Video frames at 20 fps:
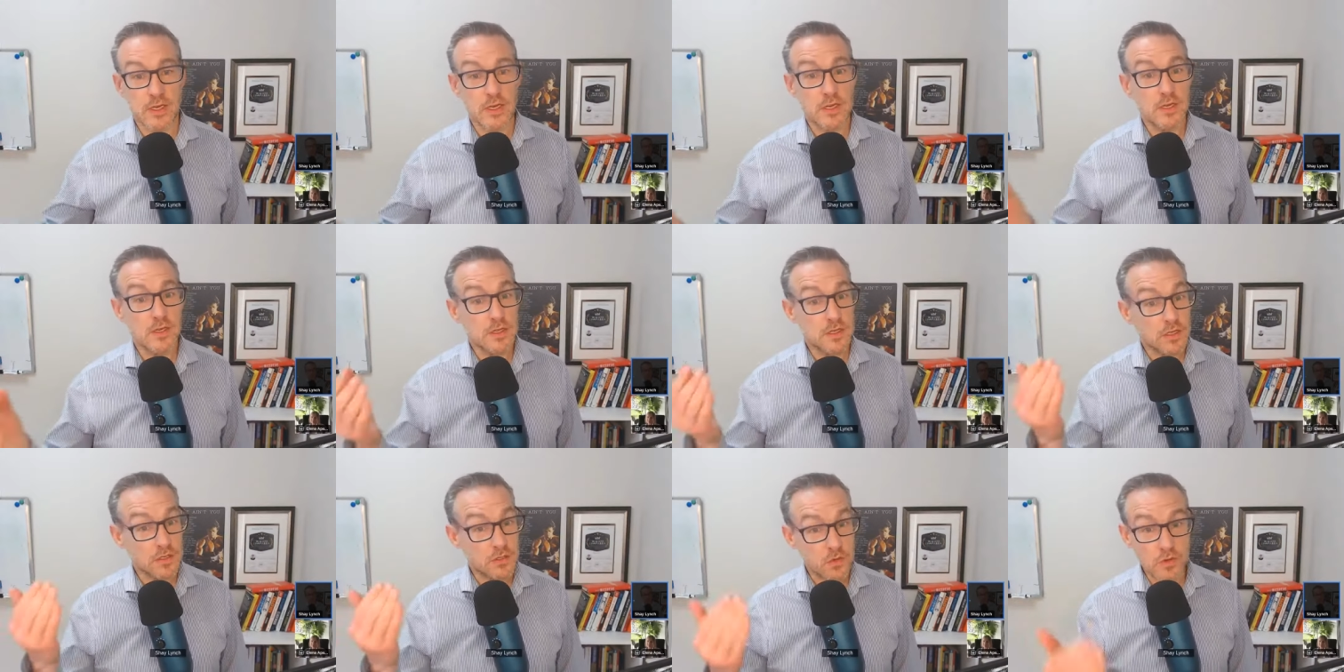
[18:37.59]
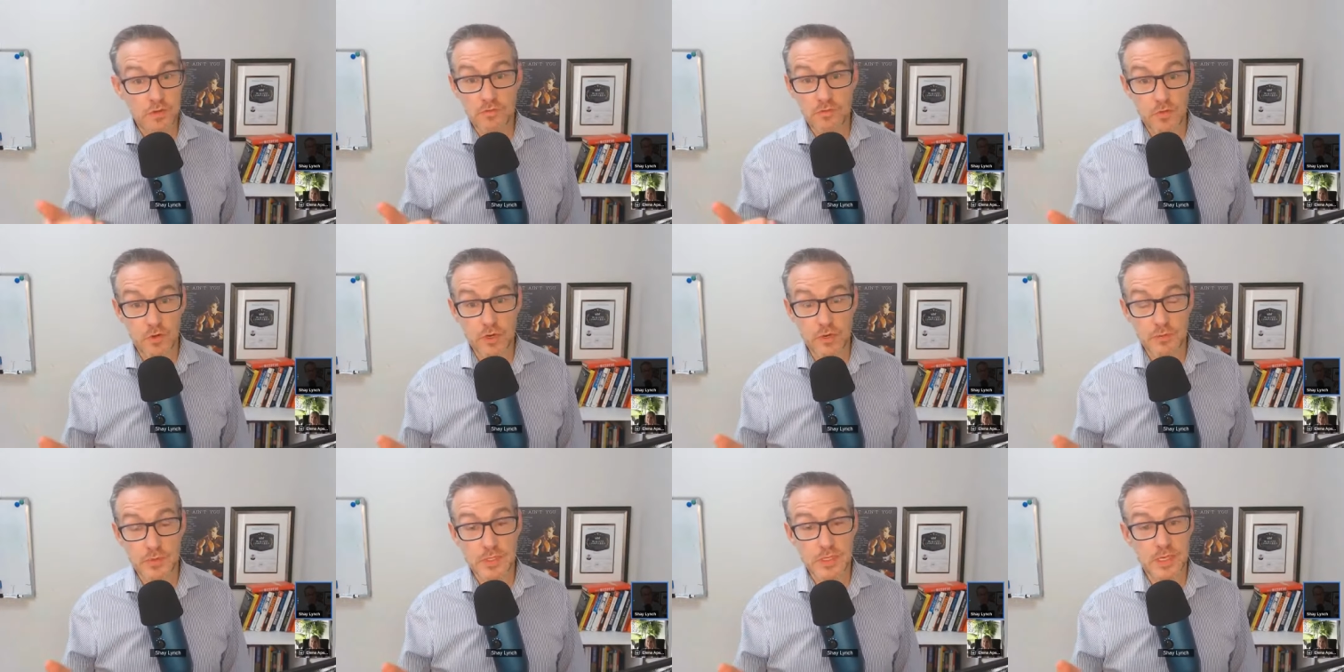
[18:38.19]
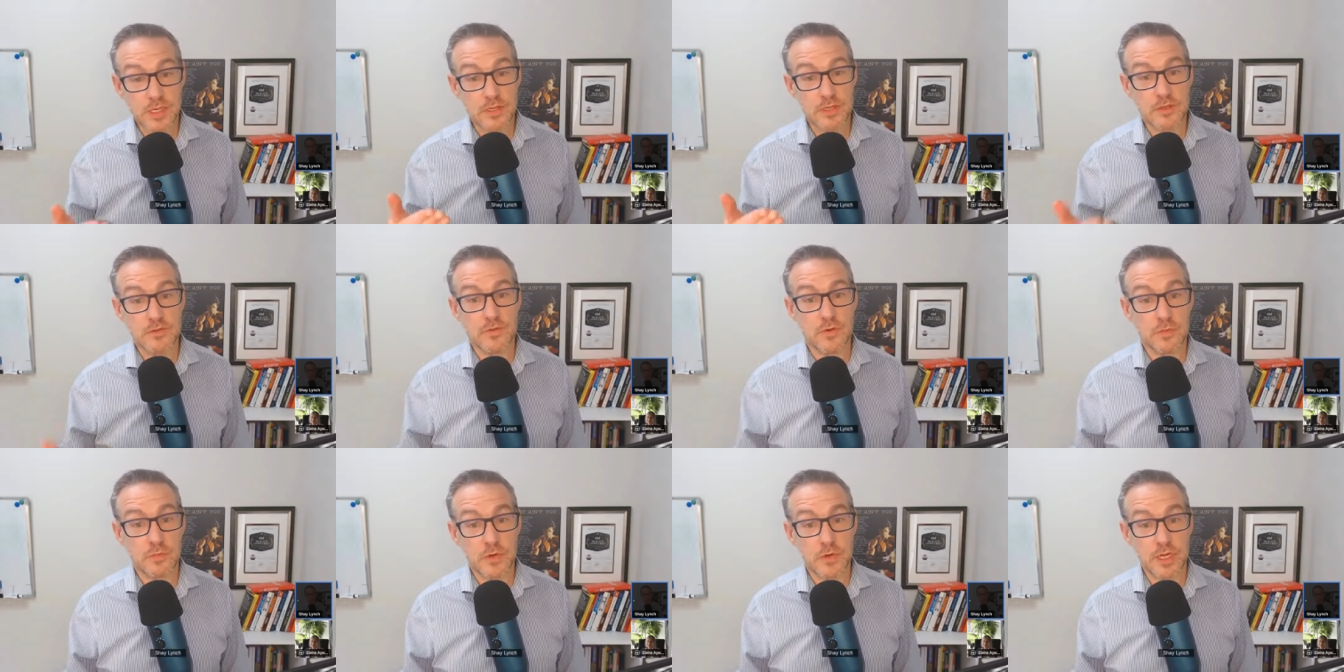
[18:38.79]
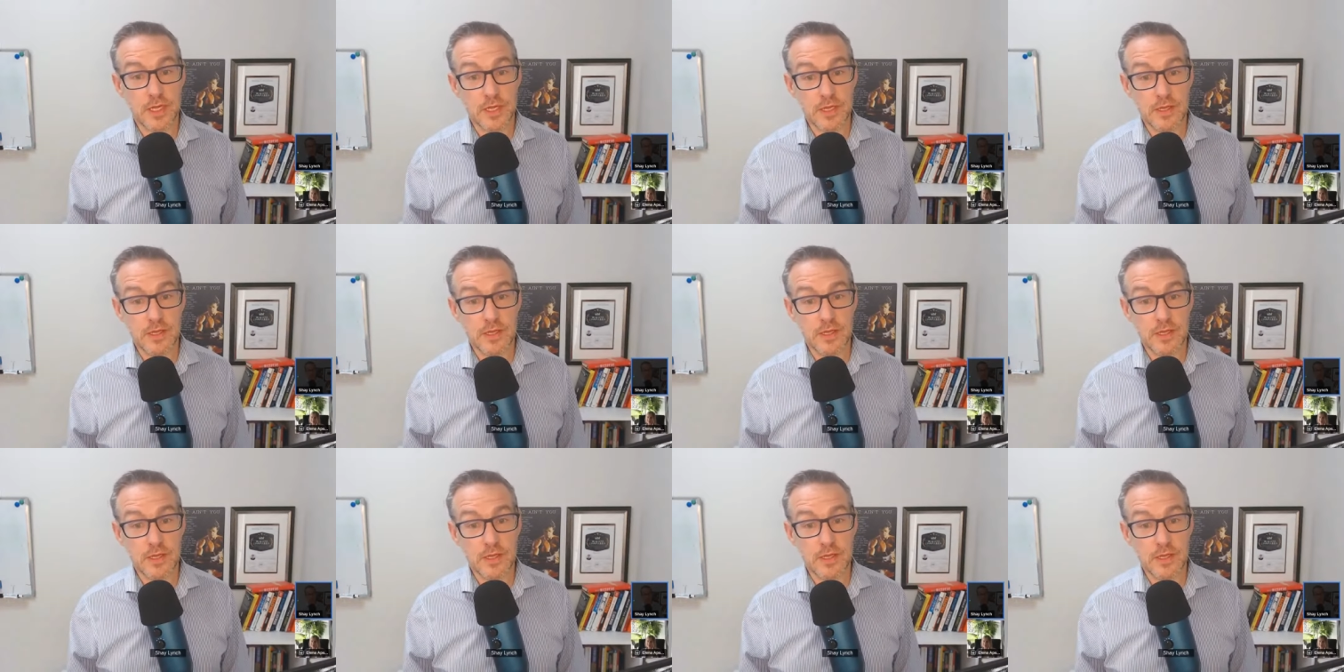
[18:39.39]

Because only forty percent is for money.